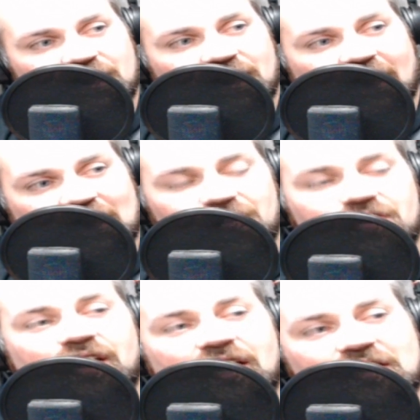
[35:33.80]
And
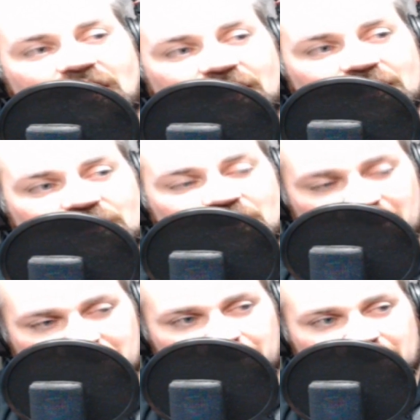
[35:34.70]
then it
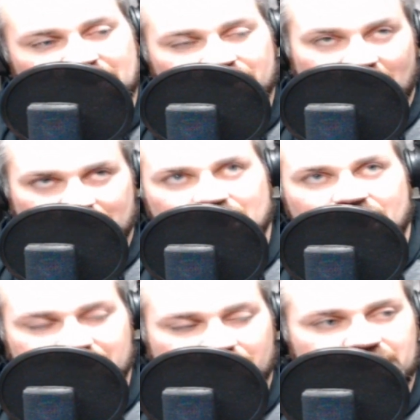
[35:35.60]
was
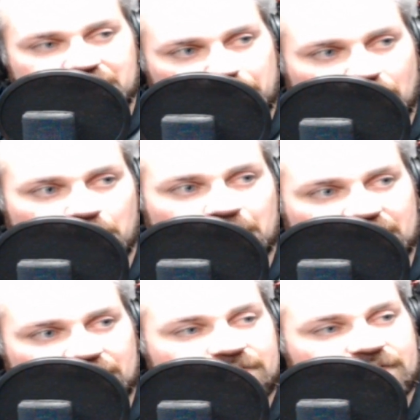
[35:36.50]
because it was the Pope,
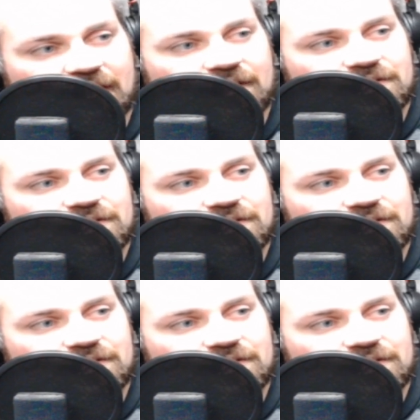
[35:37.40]
and yeah.